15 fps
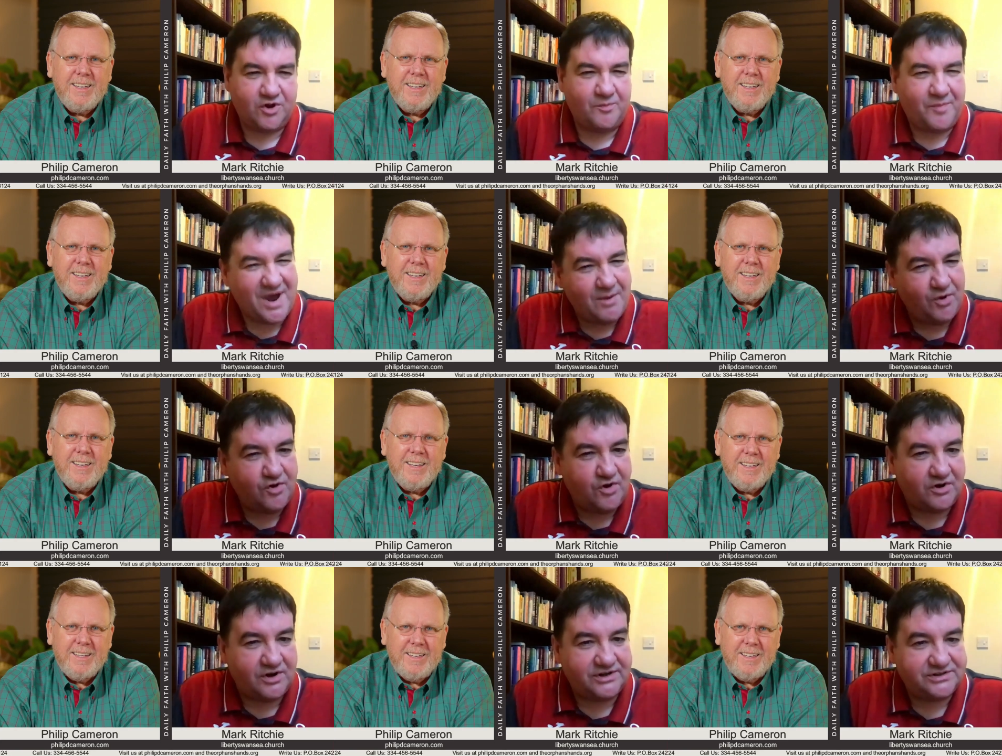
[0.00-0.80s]
Speaker 1: to Bible
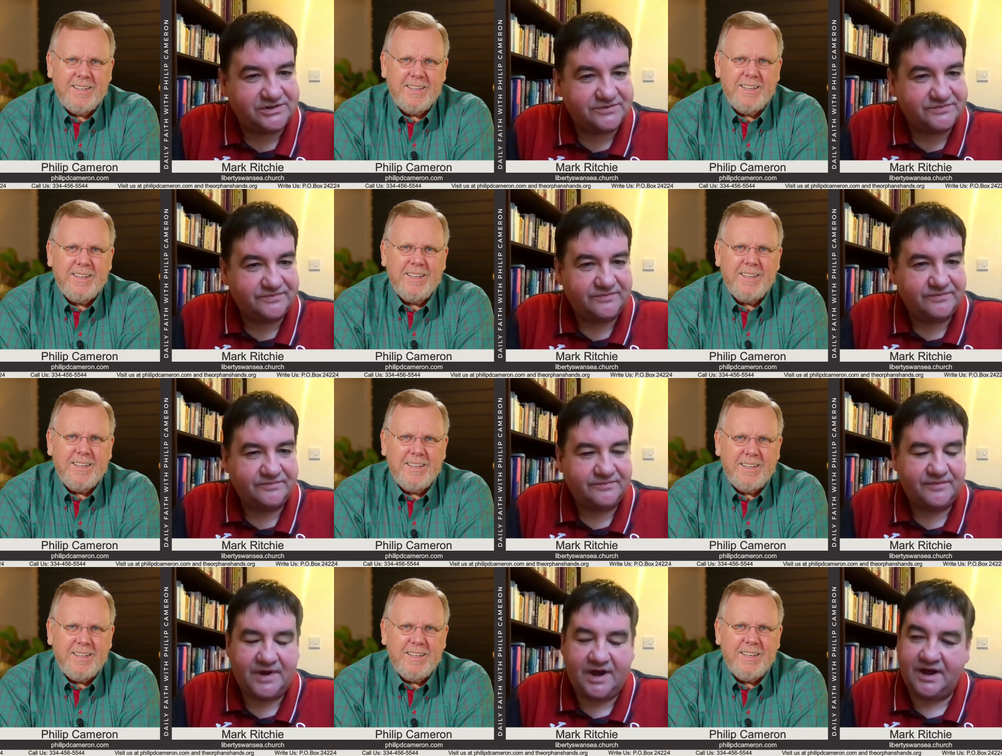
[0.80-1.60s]
college,
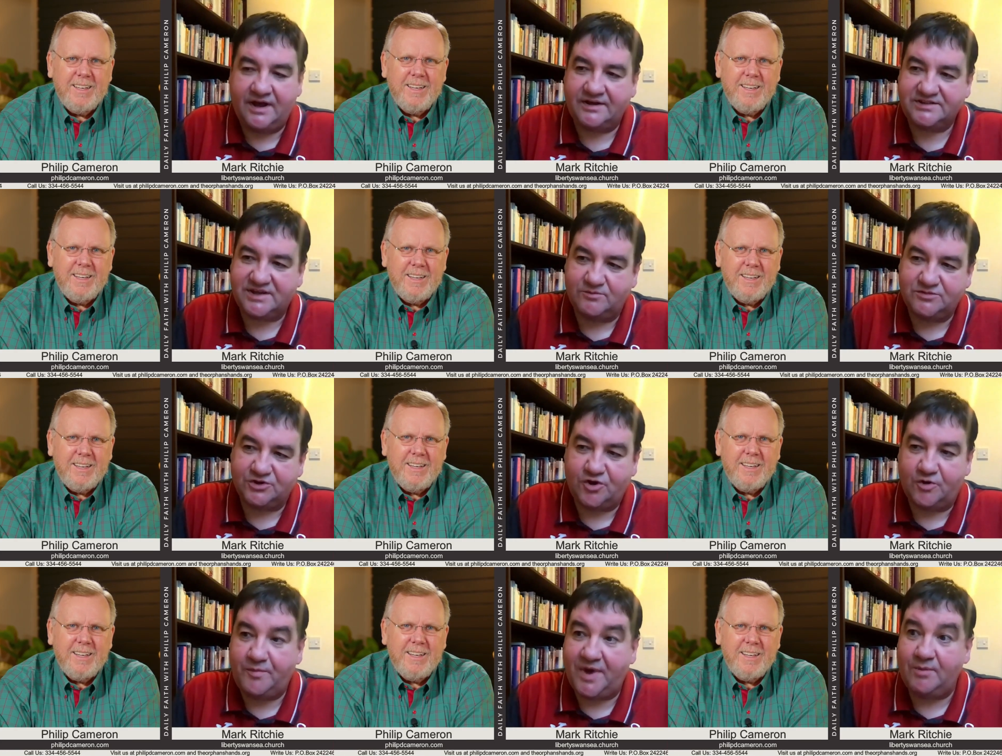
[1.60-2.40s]
uh, Assemblies
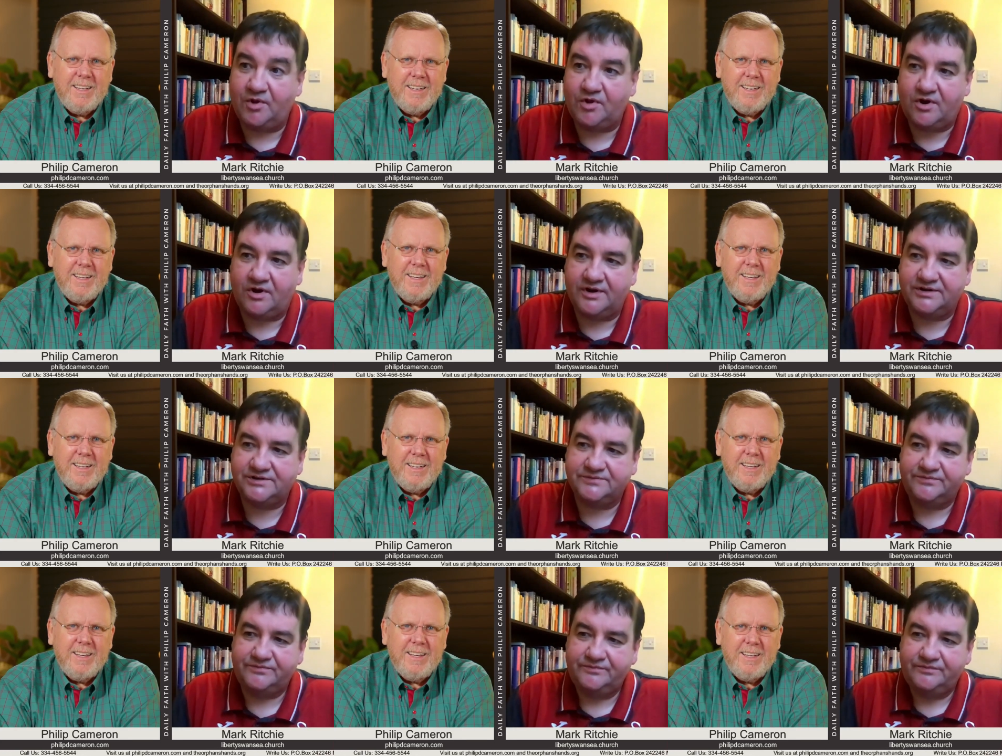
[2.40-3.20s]
of God Bible
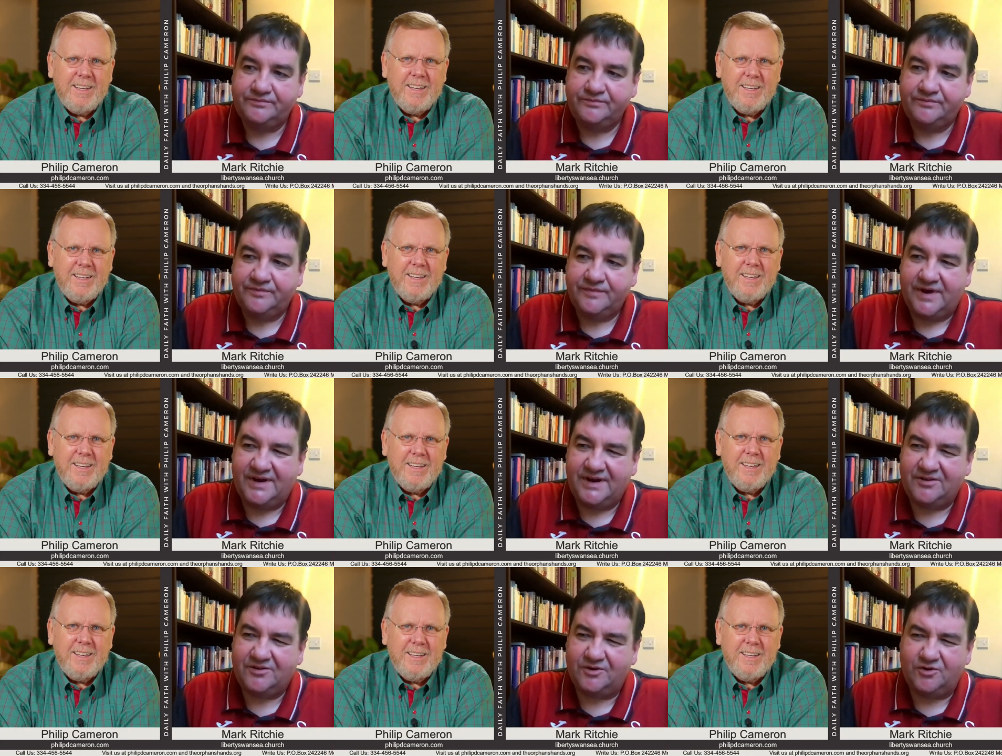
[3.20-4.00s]
College.
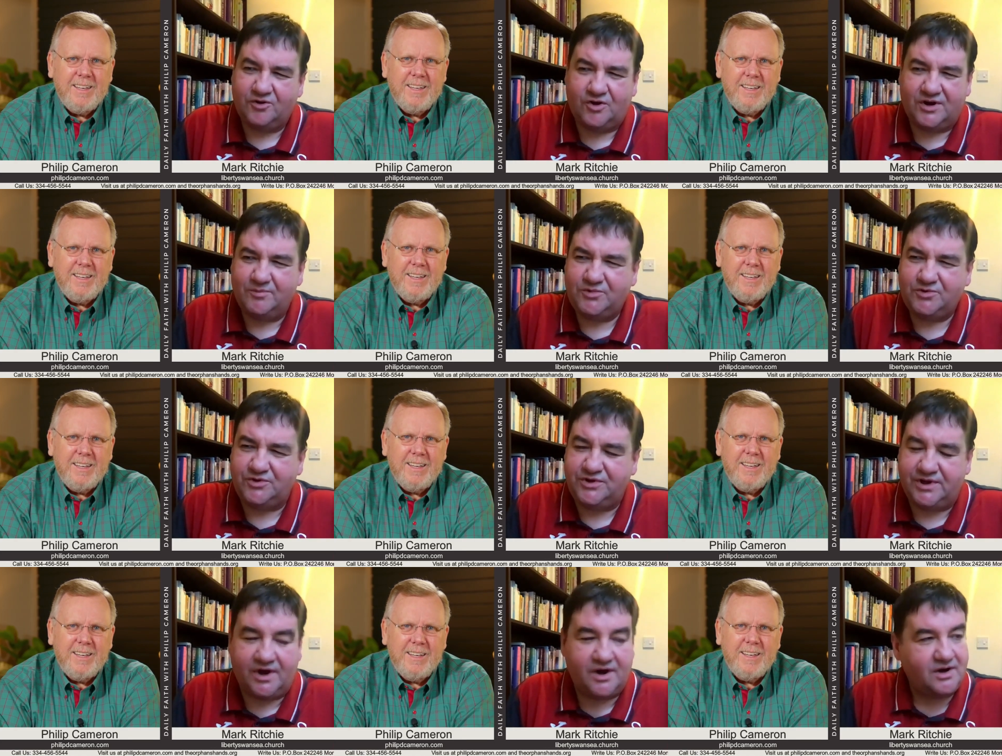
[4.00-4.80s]
And I thought, Lord, I'm
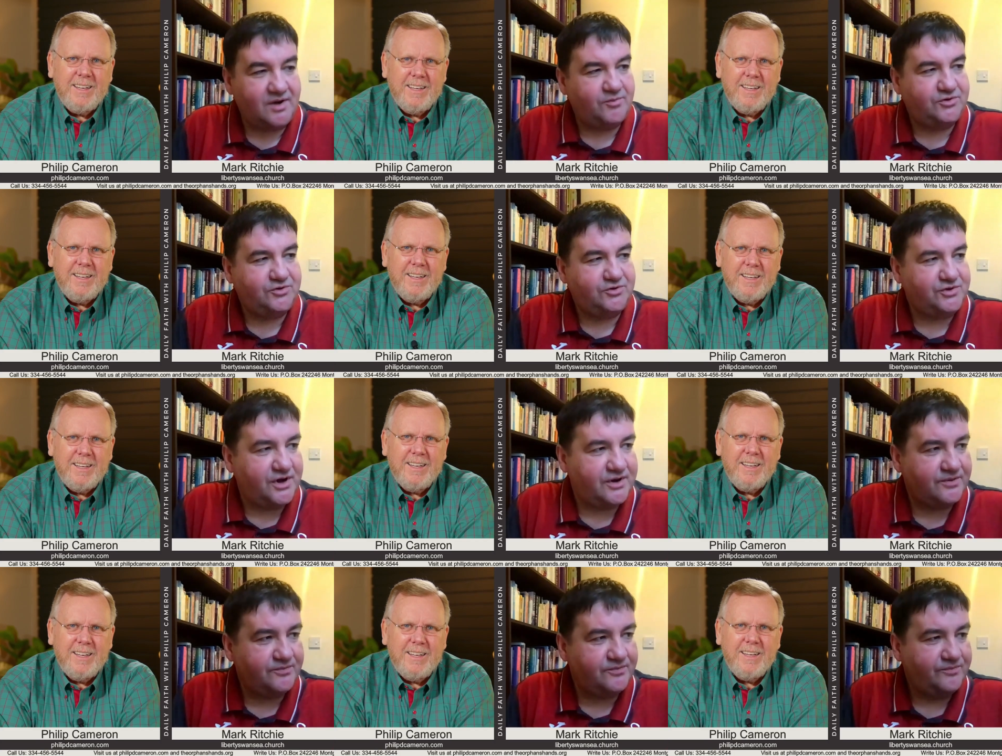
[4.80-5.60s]
too young. I'm too
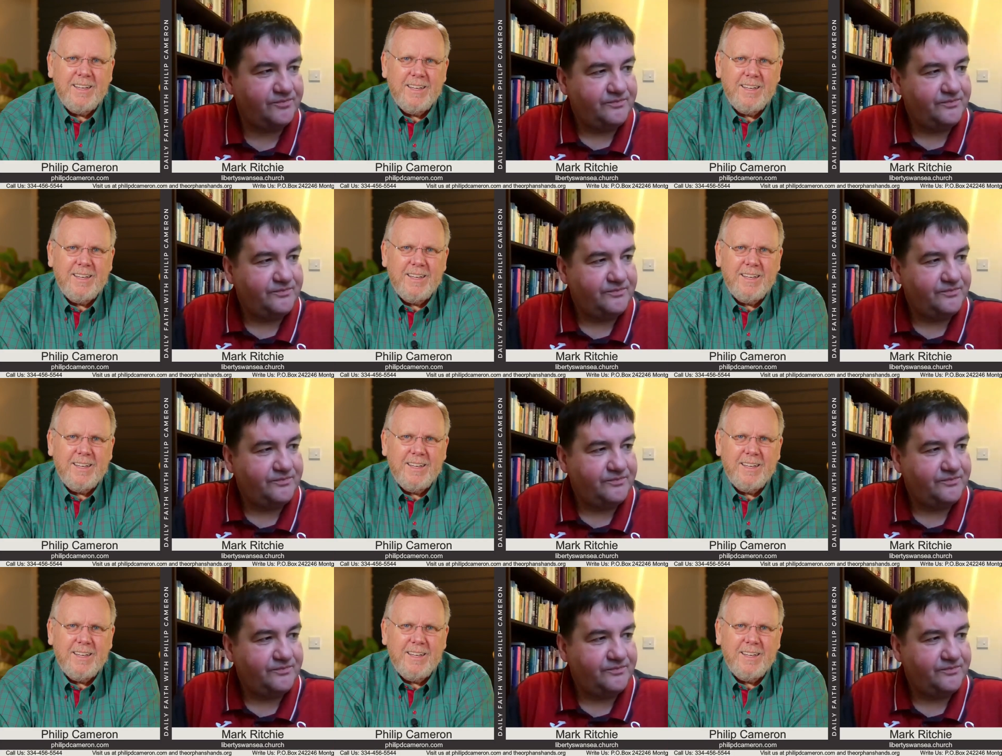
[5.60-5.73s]
young.